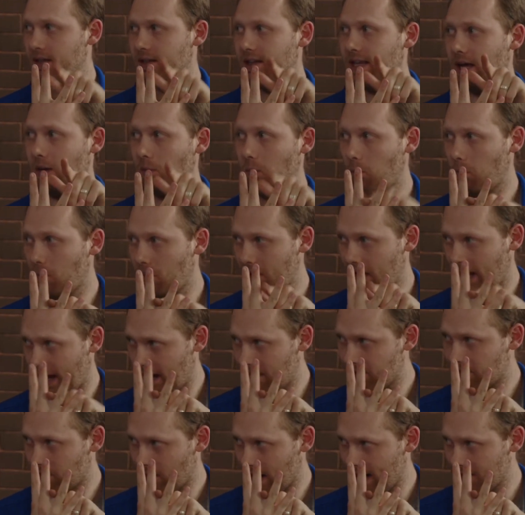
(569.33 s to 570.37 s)
They would
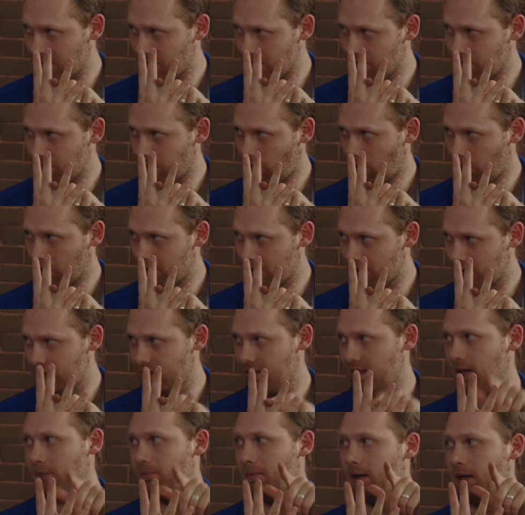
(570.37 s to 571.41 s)
have rights afforded to
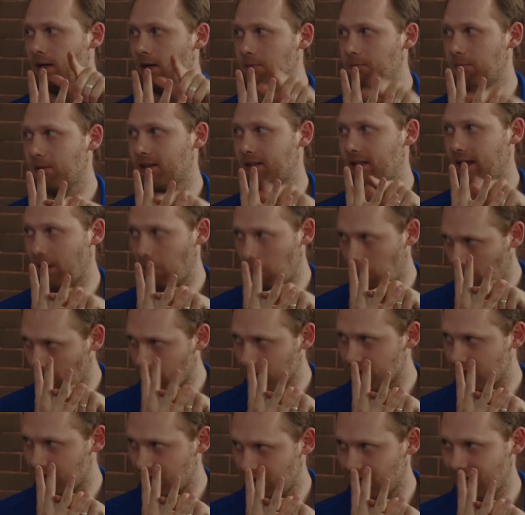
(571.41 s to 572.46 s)
them, but they were
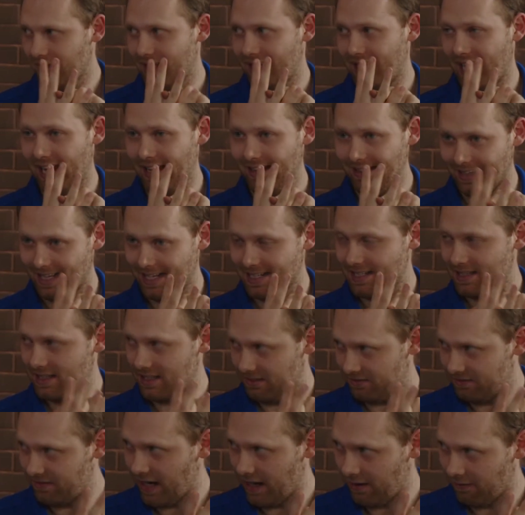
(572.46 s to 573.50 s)
still in a less than
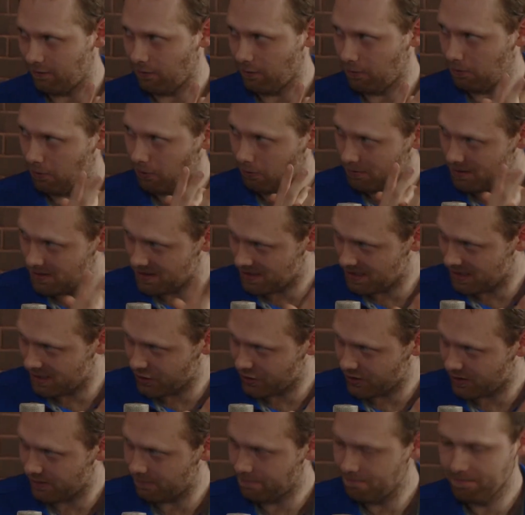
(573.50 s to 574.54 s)
favorable
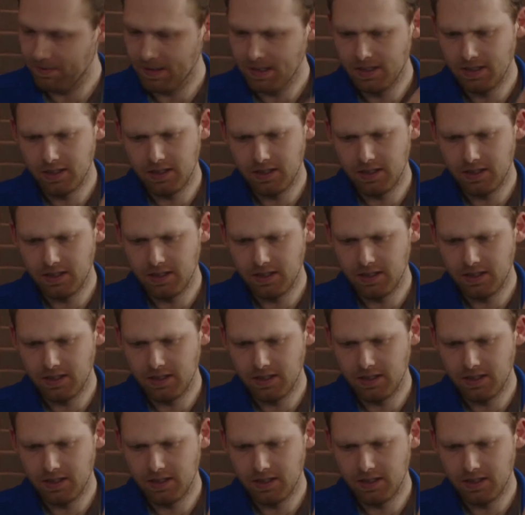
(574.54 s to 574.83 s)
position.